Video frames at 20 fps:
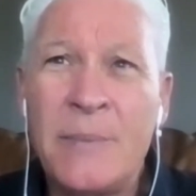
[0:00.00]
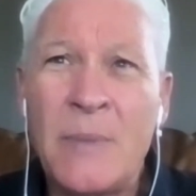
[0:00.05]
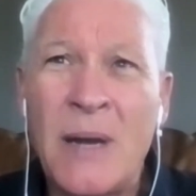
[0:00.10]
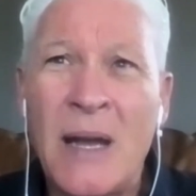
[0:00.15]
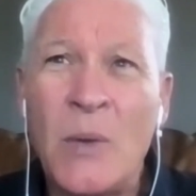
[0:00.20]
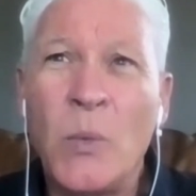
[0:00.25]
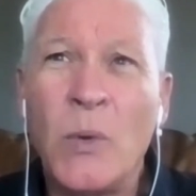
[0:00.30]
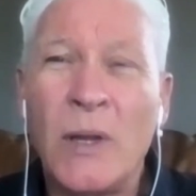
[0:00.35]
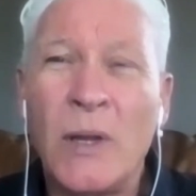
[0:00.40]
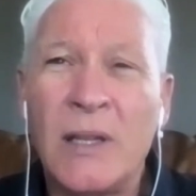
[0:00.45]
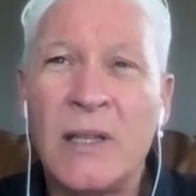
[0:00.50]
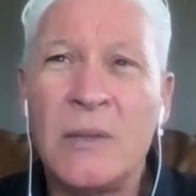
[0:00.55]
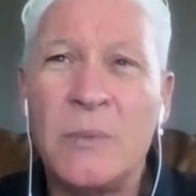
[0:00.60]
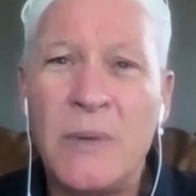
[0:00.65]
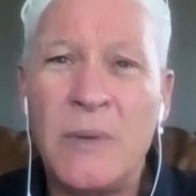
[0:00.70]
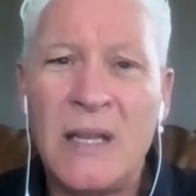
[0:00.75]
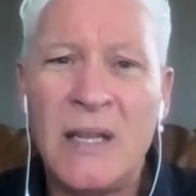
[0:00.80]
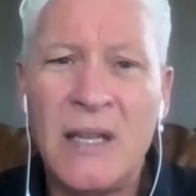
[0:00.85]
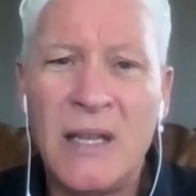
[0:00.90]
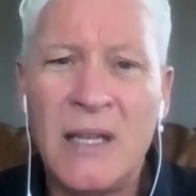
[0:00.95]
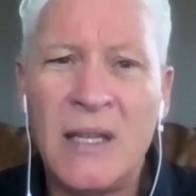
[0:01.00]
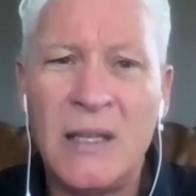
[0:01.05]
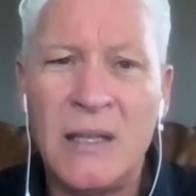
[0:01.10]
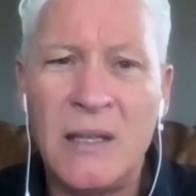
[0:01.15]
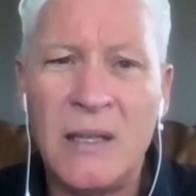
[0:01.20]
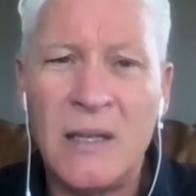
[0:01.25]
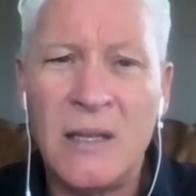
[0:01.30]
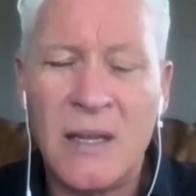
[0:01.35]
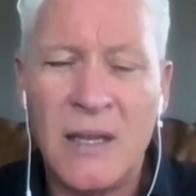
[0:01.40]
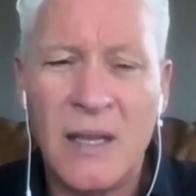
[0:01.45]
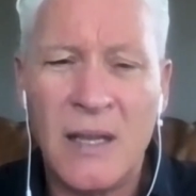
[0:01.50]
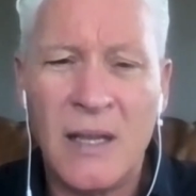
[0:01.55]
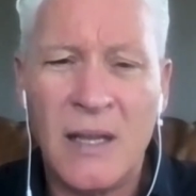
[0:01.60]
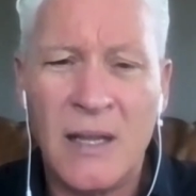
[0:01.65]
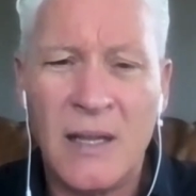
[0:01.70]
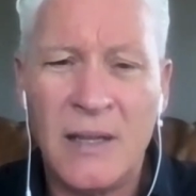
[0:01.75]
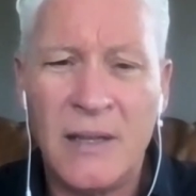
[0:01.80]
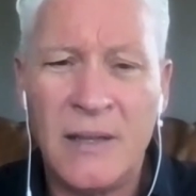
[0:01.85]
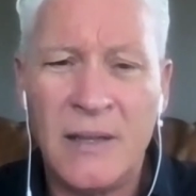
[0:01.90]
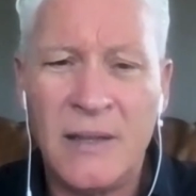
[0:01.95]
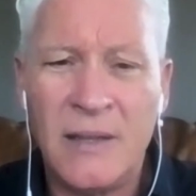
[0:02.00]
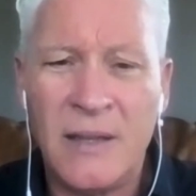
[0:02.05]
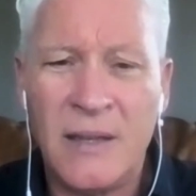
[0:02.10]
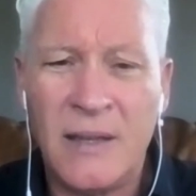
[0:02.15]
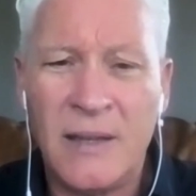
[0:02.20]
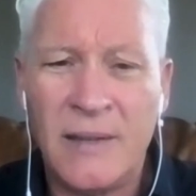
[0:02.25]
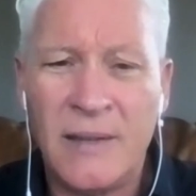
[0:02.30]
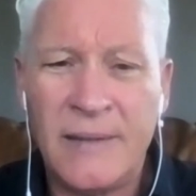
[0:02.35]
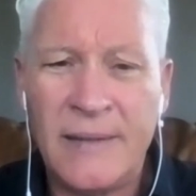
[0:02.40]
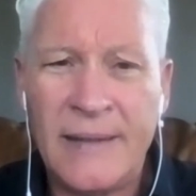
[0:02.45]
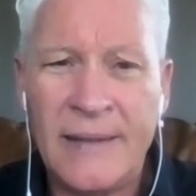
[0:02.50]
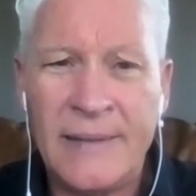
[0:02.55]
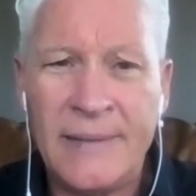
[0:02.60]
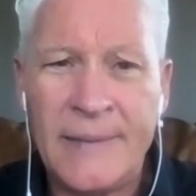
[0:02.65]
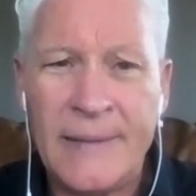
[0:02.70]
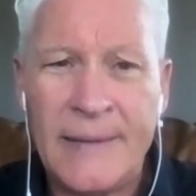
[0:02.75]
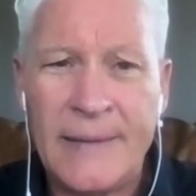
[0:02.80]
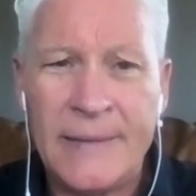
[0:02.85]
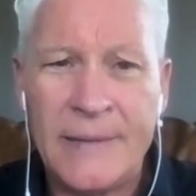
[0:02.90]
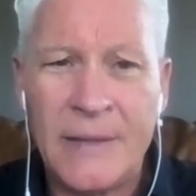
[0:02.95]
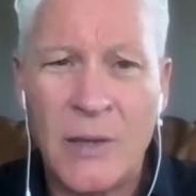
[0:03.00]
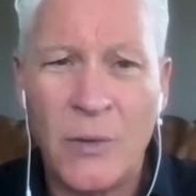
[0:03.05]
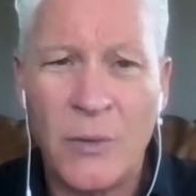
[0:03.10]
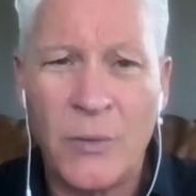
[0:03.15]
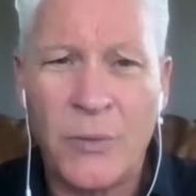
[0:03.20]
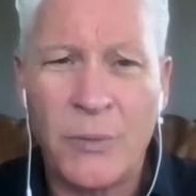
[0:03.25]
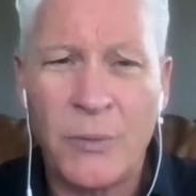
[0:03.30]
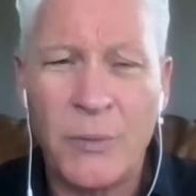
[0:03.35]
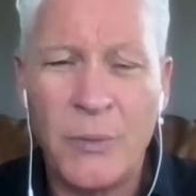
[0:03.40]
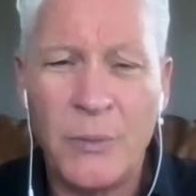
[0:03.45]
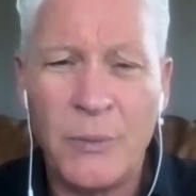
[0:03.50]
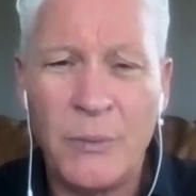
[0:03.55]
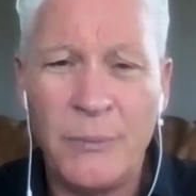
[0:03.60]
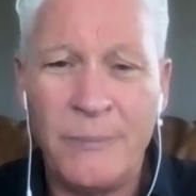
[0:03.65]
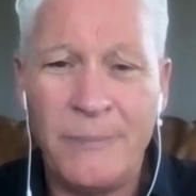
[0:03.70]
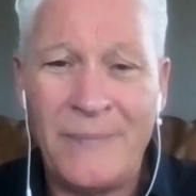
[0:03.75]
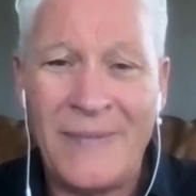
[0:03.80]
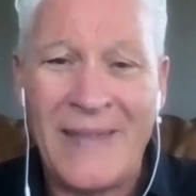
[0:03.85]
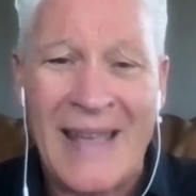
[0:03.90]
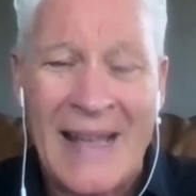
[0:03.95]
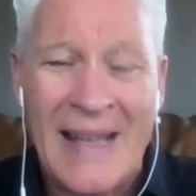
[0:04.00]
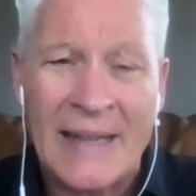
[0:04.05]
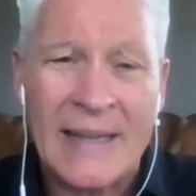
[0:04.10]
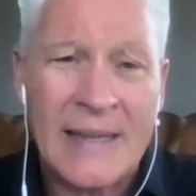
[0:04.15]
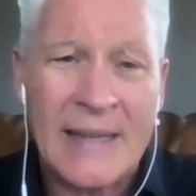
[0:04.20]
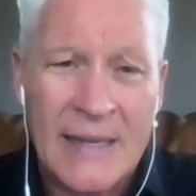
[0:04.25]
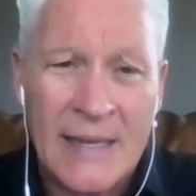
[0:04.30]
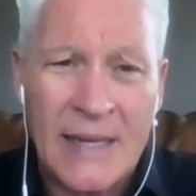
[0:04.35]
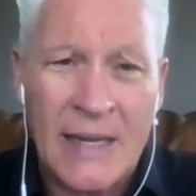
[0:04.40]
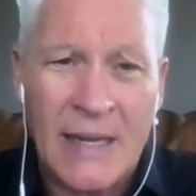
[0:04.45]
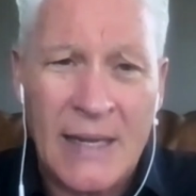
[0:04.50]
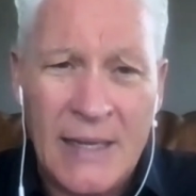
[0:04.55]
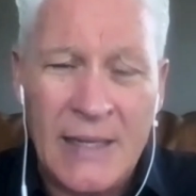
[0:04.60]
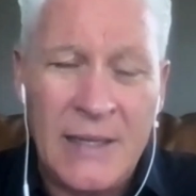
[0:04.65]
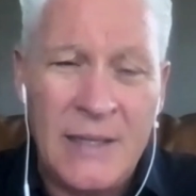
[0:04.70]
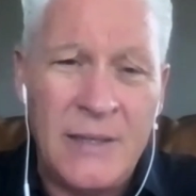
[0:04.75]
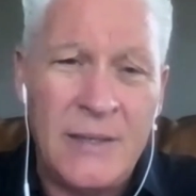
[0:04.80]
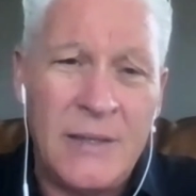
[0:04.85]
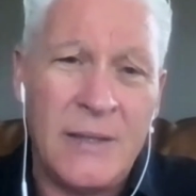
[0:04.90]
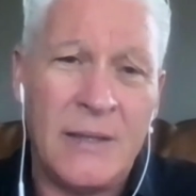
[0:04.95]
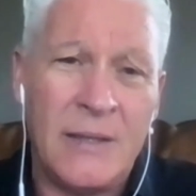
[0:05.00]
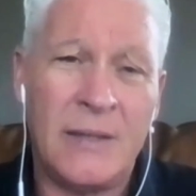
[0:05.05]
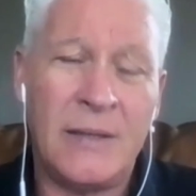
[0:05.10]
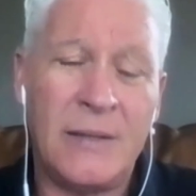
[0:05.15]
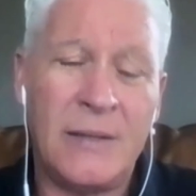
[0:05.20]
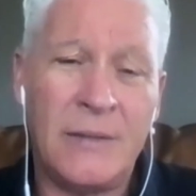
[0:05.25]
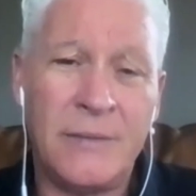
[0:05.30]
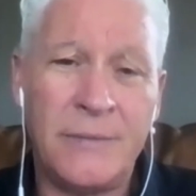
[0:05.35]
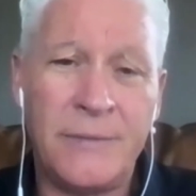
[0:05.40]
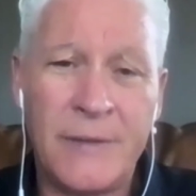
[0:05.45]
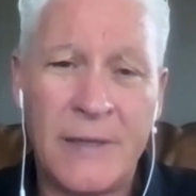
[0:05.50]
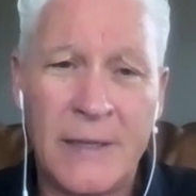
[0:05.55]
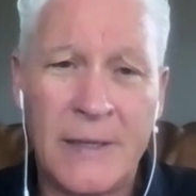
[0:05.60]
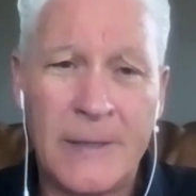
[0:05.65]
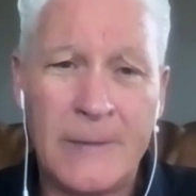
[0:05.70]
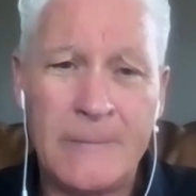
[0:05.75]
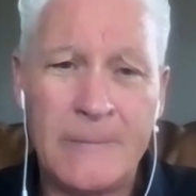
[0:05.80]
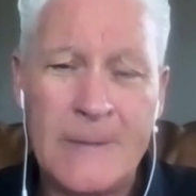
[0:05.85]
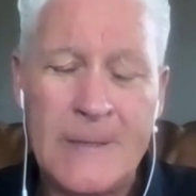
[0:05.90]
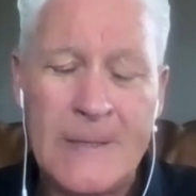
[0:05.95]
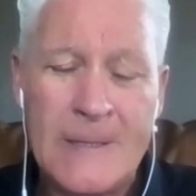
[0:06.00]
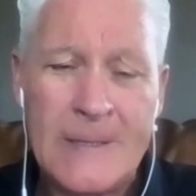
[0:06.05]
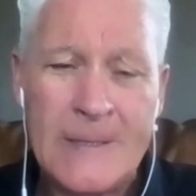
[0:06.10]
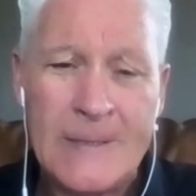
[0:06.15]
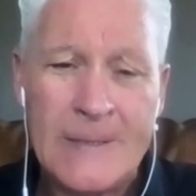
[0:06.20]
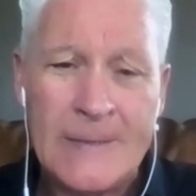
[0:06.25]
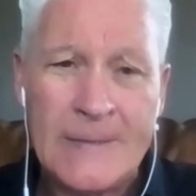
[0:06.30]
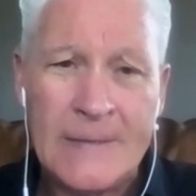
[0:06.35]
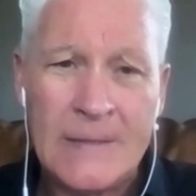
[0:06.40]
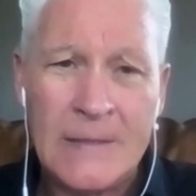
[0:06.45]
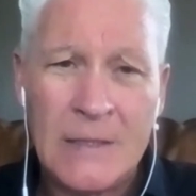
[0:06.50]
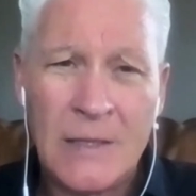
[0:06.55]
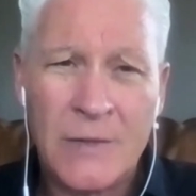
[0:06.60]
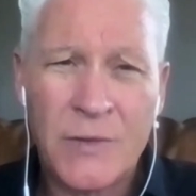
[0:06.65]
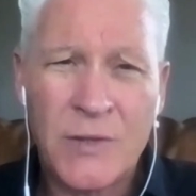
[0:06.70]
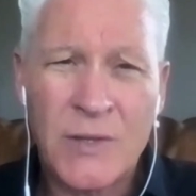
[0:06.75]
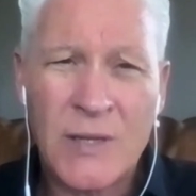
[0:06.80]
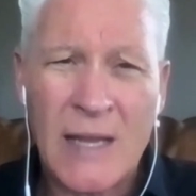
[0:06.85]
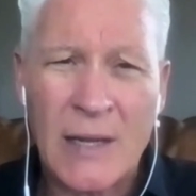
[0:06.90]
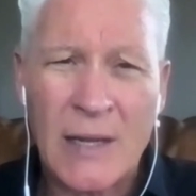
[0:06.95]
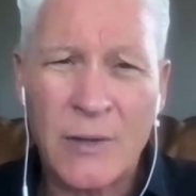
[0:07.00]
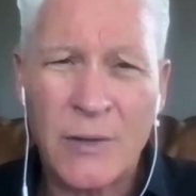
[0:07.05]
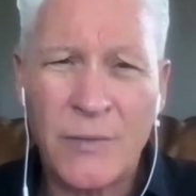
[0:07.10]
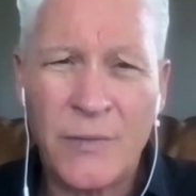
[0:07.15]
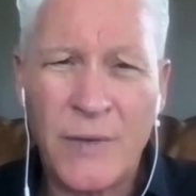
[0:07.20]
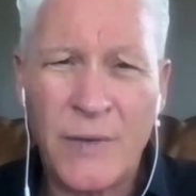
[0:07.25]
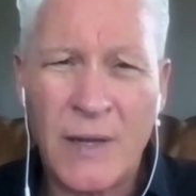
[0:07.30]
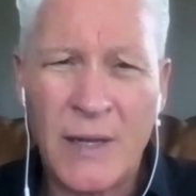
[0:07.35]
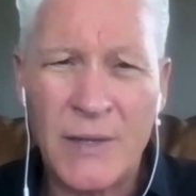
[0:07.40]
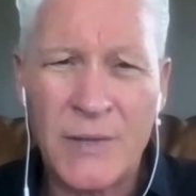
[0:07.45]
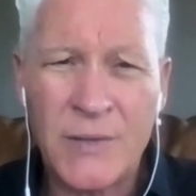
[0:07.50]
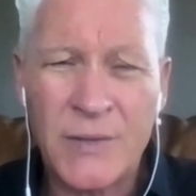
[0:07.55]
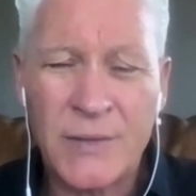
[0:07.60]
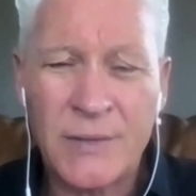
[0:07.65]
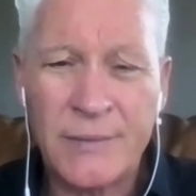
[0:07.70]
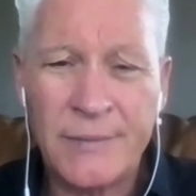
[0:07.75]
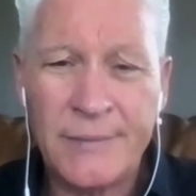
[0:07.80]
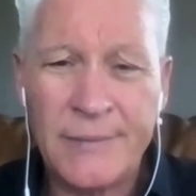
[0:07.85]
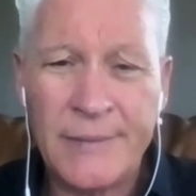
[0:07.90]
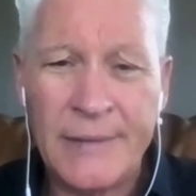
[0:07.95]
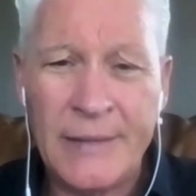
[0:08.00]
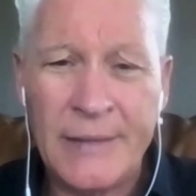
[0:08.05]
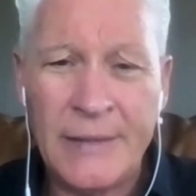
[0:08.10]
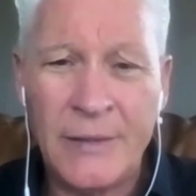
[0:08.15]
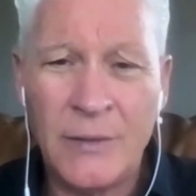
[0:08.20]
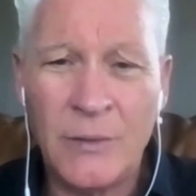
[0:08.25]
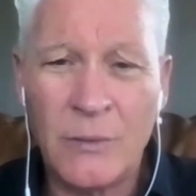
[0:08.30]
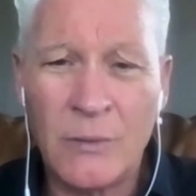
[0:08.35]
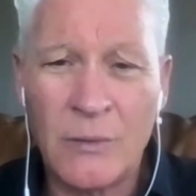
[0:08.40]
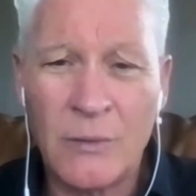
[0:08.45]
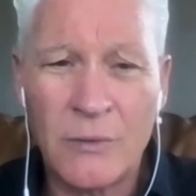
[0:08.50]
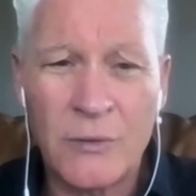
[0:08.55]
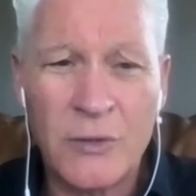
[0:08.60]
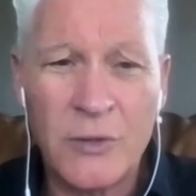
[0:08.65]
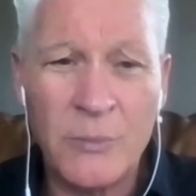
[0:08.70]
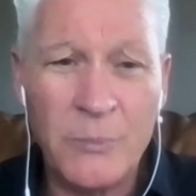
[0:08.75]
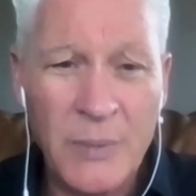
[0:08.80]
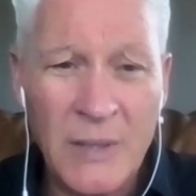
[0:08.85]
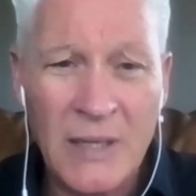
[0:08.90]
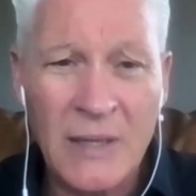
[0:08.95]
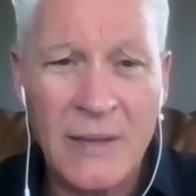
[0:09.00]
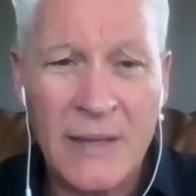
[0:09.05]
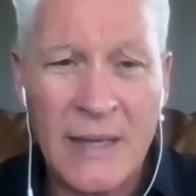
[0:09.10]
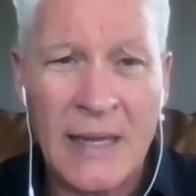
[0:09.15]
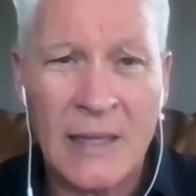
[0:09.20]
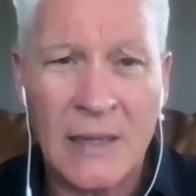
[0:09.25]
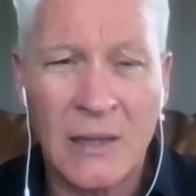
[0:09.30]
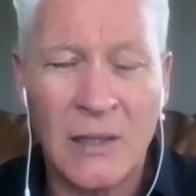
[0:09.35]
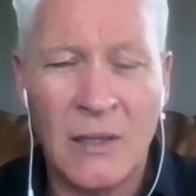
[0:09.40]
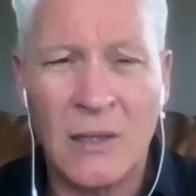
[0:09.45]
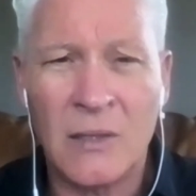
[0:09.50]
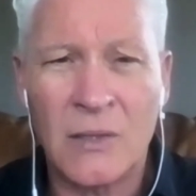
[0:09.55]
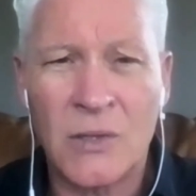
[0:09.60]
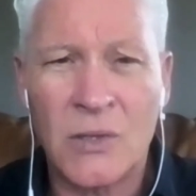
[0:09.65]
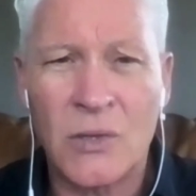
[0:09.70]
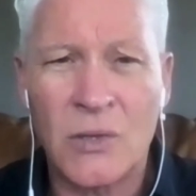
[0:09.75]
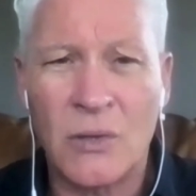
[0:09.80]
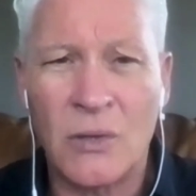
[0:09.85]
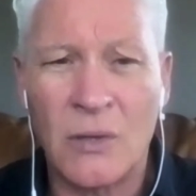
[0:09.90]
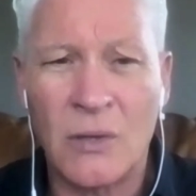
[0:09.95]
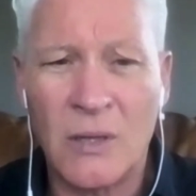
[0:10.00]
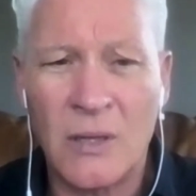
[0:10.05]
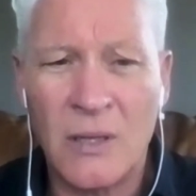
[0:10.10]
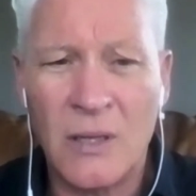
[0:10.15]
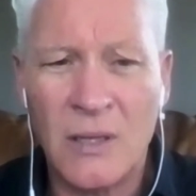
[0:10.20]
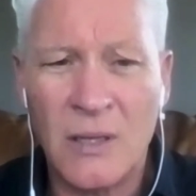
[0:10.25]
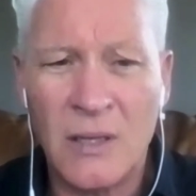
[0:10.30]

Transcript: I willing to be hidden and go through that kind of sacrifice in order to be that launcher?